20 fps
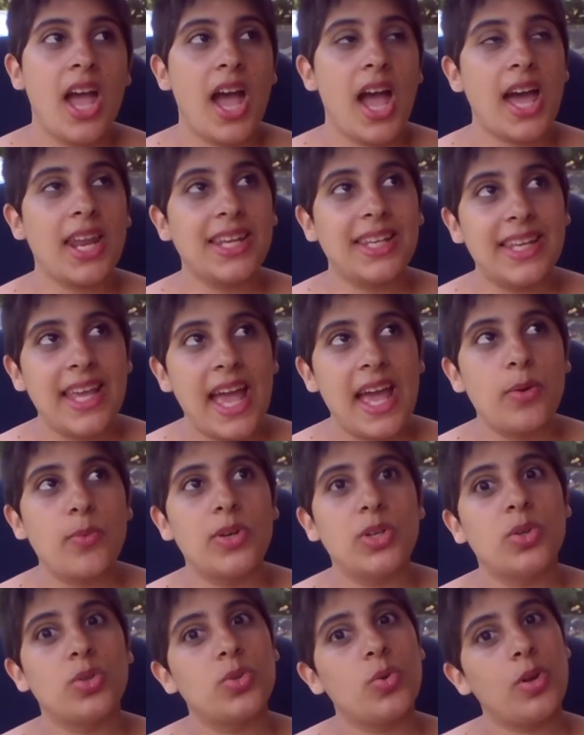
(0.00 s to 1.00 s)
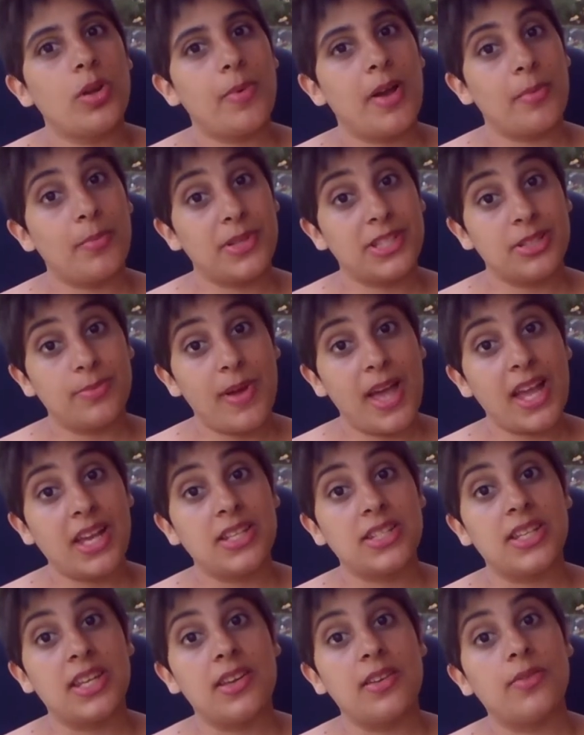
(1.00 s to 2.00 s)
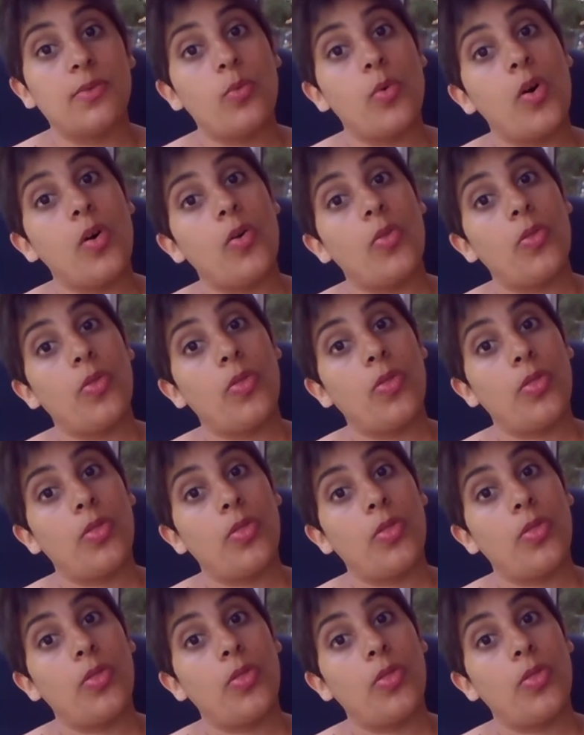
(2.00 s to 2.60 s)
And again, when you're talking about perspective, what